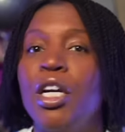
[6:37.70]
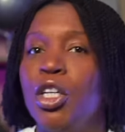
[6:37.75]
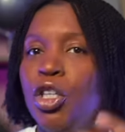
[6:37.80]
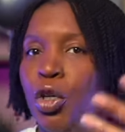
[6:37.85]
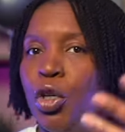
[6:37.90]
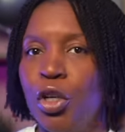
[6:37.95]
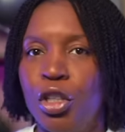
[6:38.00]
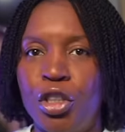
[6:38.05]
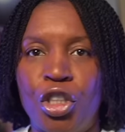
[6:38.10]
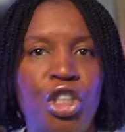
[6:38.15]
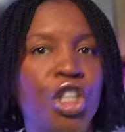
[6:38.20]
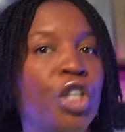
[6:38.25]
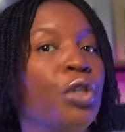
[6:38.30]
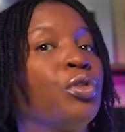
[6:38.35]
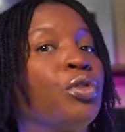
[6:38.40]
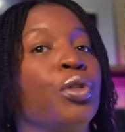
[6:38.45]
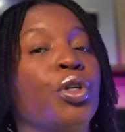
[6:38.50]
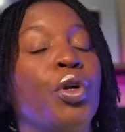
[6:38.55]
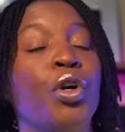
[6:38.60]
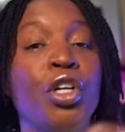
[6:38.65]
your
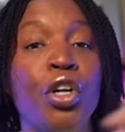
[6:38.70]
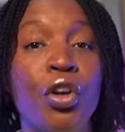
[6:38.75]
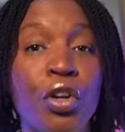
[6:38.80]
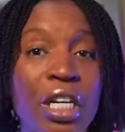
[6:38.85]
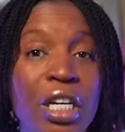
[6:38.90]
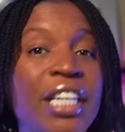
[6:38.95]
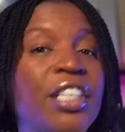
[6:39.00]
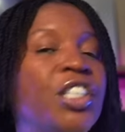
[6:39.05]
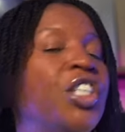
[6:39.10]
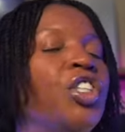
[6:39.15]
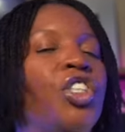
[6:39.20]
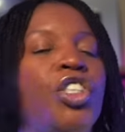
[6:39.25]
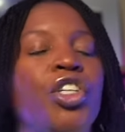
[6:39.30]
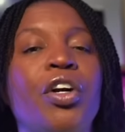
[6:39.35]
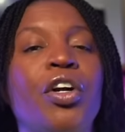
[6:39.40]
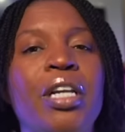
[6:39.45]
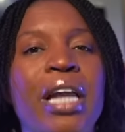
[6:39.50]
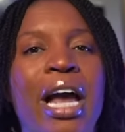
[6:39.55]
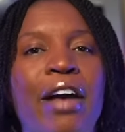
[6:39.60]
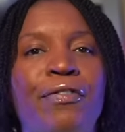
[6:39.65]
children or your nieces,
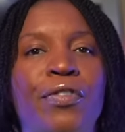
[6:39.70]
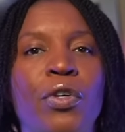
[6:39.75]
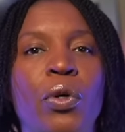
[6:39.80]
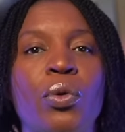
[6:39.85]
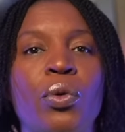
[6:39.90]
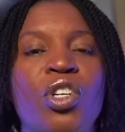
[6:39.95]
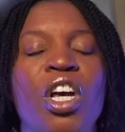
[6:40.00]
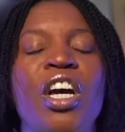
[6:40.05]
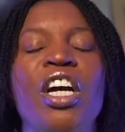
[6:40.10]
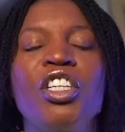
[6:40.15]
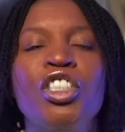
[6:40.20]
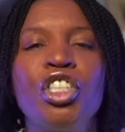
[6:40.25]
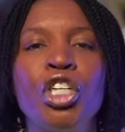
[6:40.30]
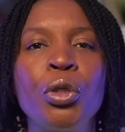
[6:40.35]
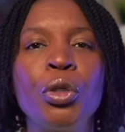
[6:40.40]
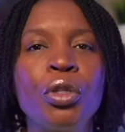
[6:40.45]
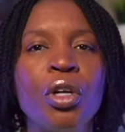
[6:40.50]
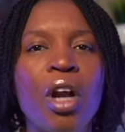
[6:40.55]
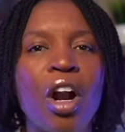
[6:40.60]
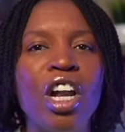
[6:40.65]
your nephews,
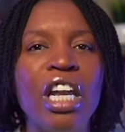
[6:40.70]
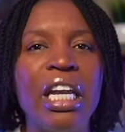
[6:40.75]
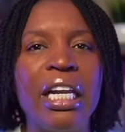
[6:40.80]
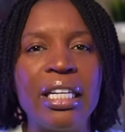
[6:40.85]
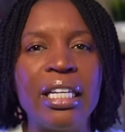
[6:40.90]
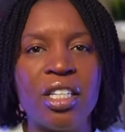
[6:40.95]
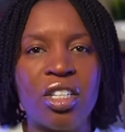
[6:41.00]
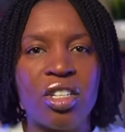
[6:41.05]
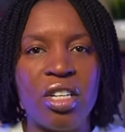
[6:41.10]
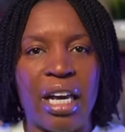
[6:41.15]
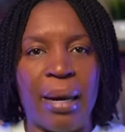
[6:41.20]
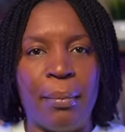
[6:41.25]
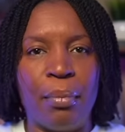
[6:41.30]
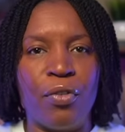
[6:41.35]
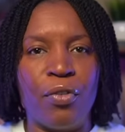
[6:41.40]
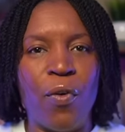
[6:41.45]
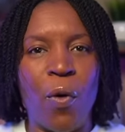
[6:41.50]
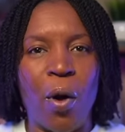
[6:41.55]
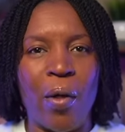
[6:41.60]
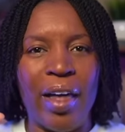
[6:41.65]
children are listening
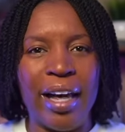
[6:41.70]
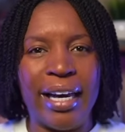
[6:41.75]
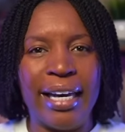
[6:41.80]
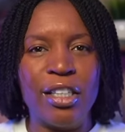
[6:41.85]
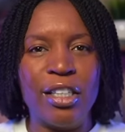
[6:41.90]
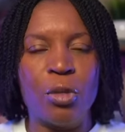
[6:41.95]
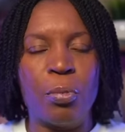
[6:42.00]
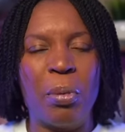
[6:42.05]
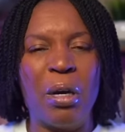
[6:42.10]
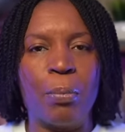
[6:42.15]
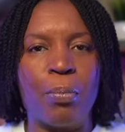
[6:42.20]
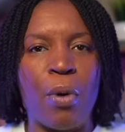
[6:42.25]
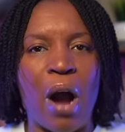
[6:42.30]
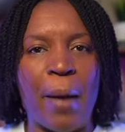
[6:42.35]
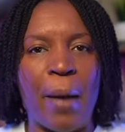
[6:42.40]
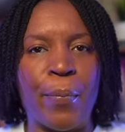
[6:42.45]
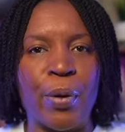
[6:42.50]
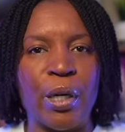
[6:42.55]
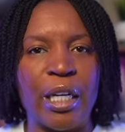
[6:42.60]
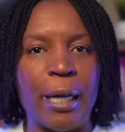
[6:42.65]
before they can speak
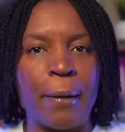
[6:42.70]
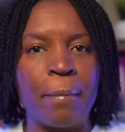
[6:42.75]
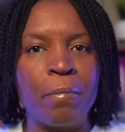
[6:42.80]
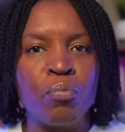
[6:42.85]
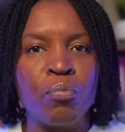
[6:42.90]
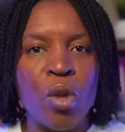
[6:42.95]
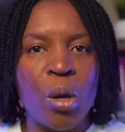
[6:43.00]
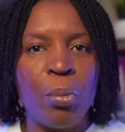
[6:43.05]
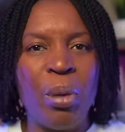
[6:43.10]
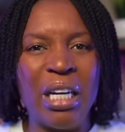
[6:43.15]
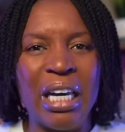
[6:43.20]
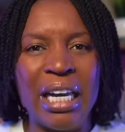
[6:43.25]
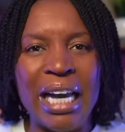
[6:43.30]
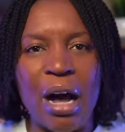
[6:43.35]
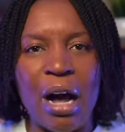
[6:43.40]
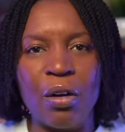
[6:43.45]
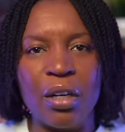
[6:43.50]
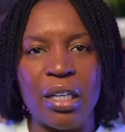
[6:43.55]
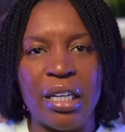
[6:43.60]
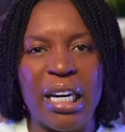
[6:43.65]
properly, picking
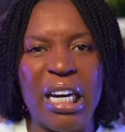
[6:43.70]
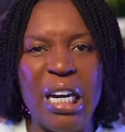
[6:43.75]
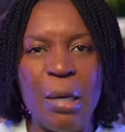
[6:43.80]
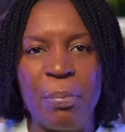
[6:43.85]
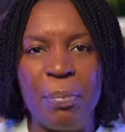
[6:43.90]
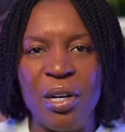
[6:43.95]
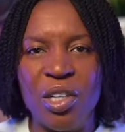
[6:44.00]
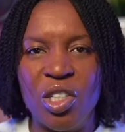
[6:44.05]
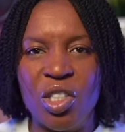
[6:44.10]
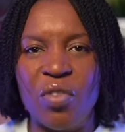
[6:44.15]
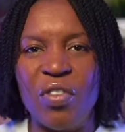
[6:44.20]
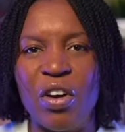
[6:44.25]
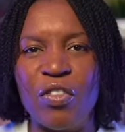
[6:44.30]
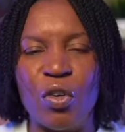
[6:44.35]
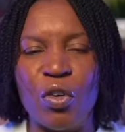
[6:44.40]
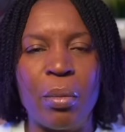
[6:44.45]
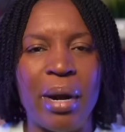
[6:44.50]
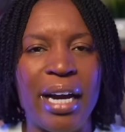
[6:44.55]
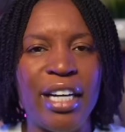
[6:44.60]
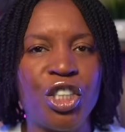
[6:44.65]
out key pieces of
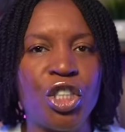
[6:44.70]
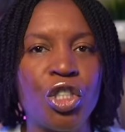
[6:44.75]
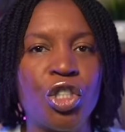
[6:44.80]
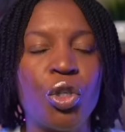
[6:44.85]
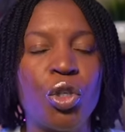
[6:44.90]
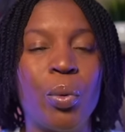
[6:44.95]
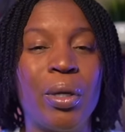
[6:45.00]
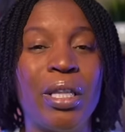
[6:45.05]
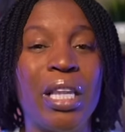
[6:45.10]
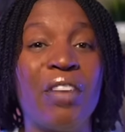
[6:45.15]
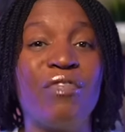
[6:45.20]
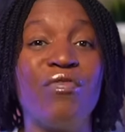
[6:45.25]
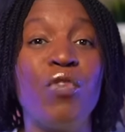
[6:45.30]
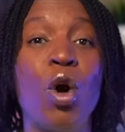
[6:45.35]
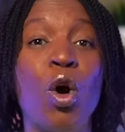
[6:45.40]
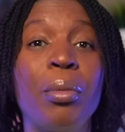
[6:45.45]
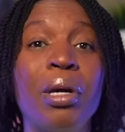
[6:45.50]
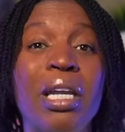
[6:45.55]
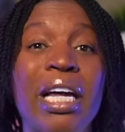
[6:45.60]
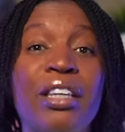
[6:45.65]
information so when they
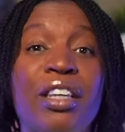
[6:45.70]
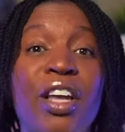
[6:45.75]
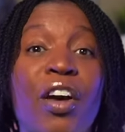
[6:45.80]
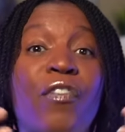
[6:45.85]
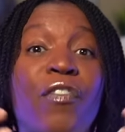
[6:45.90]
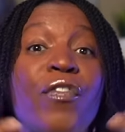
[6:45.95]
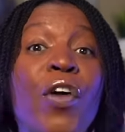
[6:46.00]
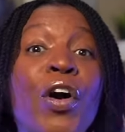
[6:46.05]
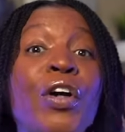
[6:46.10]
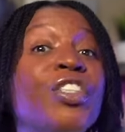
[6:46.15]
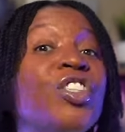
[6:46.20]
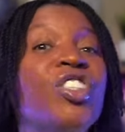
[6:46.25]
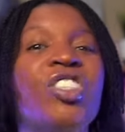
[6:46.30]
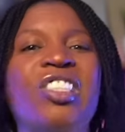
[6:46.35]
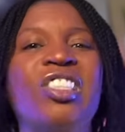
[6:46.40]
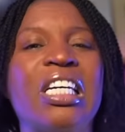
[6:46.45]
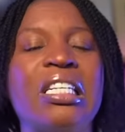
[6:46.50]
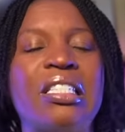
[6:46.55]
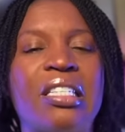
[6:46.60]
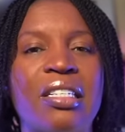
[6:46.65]
formulate their first
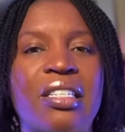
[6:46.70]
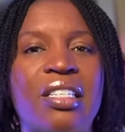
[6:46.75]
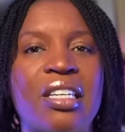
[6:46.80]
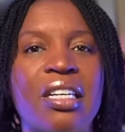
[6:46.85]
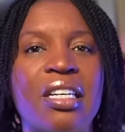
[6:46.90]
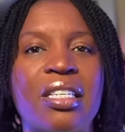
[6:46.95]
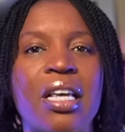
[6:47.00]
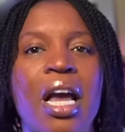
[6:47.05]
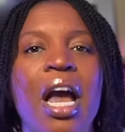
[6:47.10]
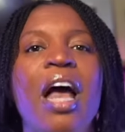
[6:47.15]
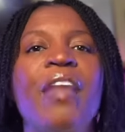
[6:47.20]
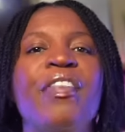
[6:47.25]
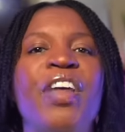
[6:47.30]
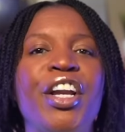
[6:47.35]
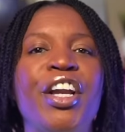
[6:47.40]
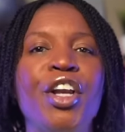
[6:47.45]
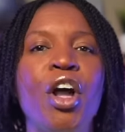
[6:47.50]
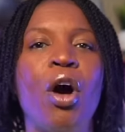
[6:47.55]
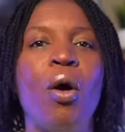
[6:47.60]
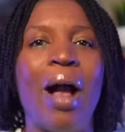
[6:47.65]
sentences,
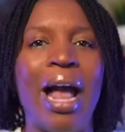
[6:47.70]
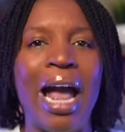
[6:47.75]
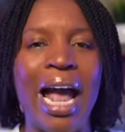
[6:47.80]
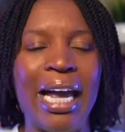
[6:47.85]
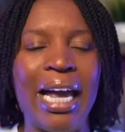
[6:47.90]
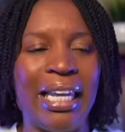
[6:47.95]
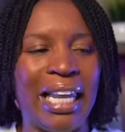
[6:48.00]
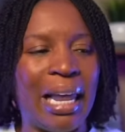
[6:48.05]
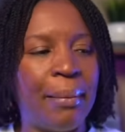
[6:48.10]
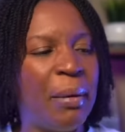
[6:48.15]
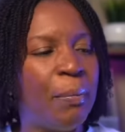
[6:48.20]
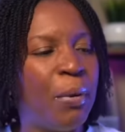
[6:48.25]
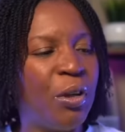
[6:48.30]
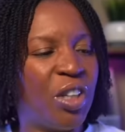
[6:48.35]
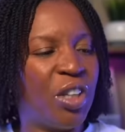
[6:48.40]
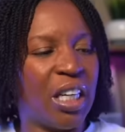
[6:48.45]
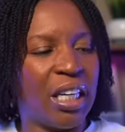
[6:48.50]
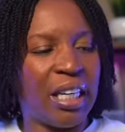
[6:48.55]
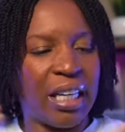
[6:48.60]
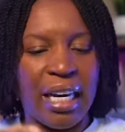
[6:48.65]
they know, hey, let me
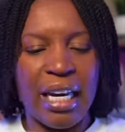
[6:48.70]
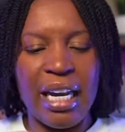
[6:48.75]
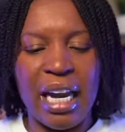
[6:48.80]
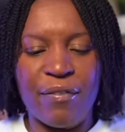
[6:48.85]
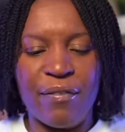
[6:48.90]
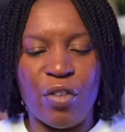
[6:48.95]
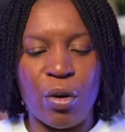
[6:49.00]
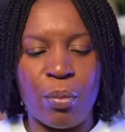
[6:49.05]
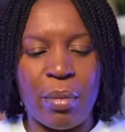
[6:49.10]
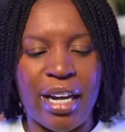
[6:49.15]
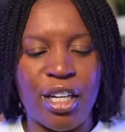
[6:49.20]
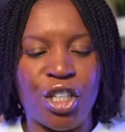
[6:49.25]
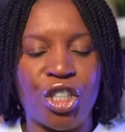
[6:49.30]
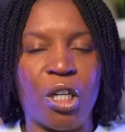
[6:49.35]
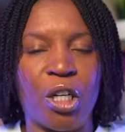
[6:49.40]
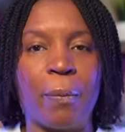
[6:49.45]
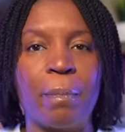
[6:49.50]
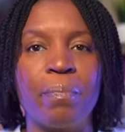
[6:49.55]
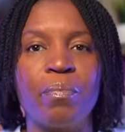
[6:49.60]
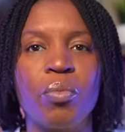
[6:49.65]
put the key
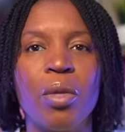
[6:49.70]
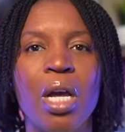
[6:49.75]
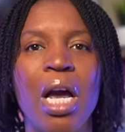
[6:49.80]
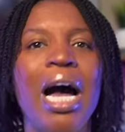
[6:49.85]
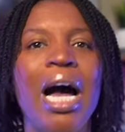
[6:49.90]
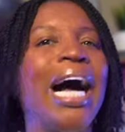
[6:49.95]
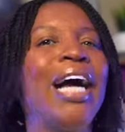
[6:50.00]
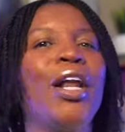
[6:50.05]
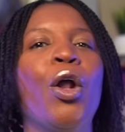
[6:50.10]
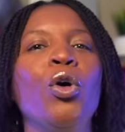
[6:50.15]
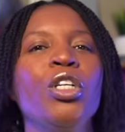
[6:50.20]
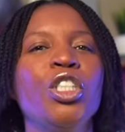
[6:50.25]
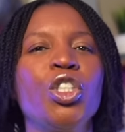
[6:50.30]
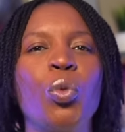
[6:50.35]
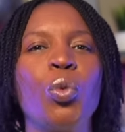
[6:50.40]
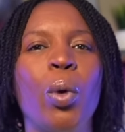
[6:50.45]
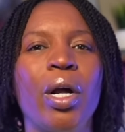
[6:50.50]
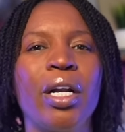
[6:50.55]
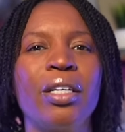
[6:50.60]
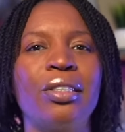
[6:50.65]
information. I don't
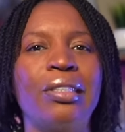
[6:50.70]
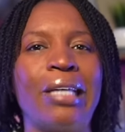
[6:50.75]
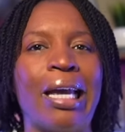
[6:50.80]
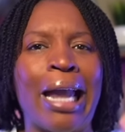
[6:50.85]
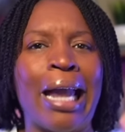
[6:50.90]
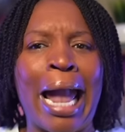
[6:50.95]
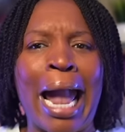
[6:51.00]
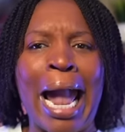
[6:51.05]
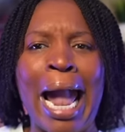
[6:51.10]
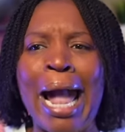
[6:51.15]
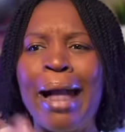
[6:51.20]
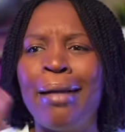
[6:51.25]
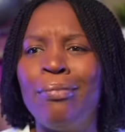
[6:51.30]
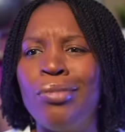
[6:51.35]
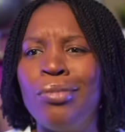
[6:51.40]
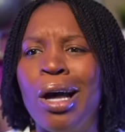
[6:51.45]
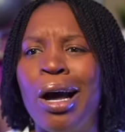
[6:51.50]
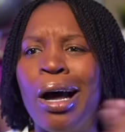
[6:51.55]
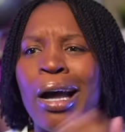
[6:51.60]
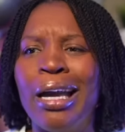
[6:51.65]
just want to say,
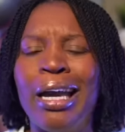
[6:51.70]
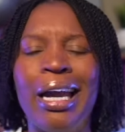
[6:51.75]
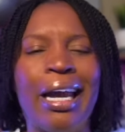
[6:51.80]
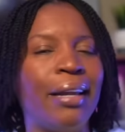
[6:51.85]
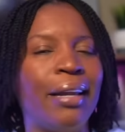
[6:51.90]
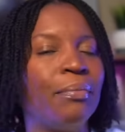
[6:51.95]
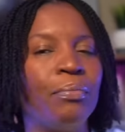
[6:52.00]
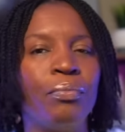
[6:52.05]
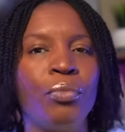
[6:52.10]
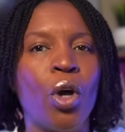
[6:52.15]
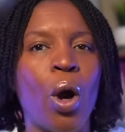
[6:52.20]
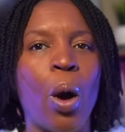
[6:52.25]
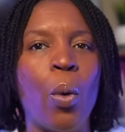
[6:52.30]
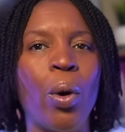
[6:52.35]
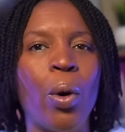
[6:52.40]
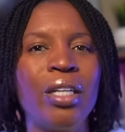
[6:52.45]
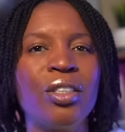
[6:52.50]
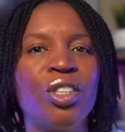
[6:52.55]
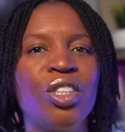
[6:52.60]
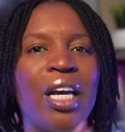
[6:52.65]
"and the it." No, I
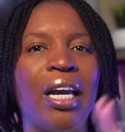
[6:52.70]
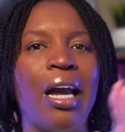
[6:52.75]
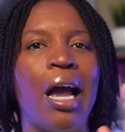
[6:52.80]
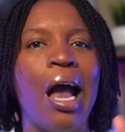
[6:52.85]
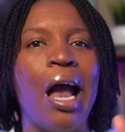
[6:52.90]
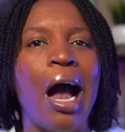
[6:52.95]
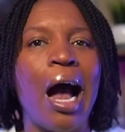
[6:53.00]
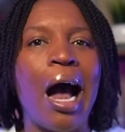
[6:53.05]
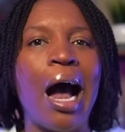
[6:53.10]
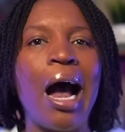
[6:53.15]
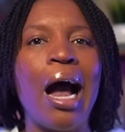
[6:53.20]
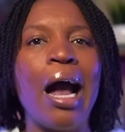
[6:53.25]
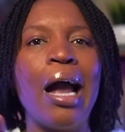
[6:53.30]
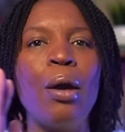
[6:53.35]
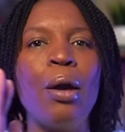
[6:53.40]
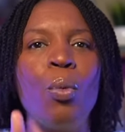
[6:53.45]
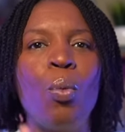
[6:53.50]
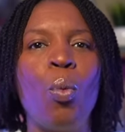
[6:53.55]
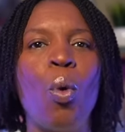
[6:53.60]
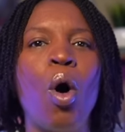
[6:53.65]
want to say,
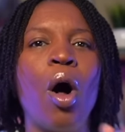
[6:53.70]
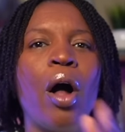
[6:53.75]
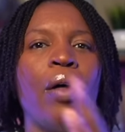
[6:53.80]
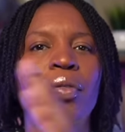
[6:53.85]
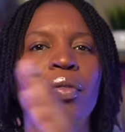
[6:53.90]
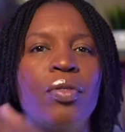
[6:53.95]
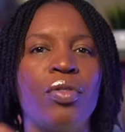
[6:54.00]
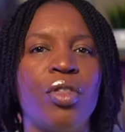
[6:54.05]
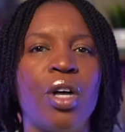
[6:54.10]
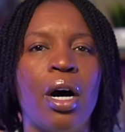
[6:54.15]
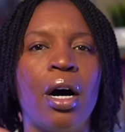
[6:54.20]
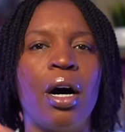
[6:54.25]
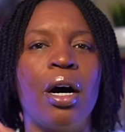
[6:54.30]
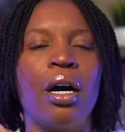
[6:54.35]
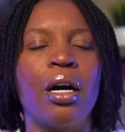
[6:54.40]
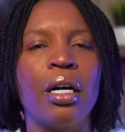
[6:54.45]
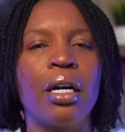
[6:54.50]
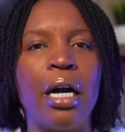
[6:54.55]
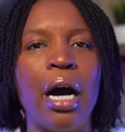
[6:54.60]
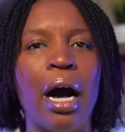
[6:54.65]
"I want
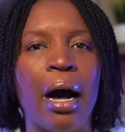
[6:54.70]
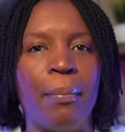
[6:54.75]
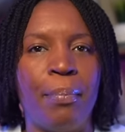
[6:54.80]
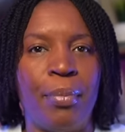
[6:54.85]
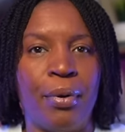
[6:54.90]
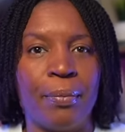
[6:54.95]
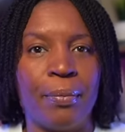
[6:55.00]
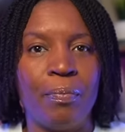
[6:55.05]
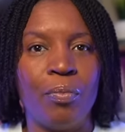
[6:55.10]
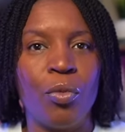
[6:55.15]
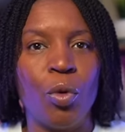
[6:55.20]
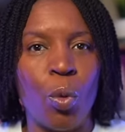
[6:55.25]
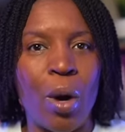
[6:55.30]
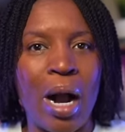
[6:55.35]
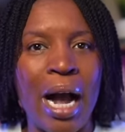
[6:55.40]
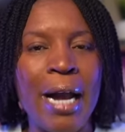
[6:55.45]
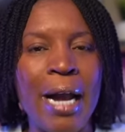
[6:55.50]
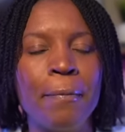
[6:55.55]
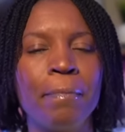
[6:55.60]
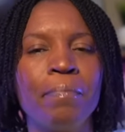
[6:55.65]
the cup,"
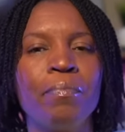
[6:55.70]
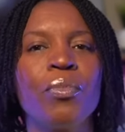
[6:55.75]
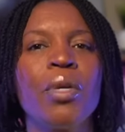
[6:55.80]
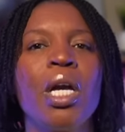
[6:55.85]
right?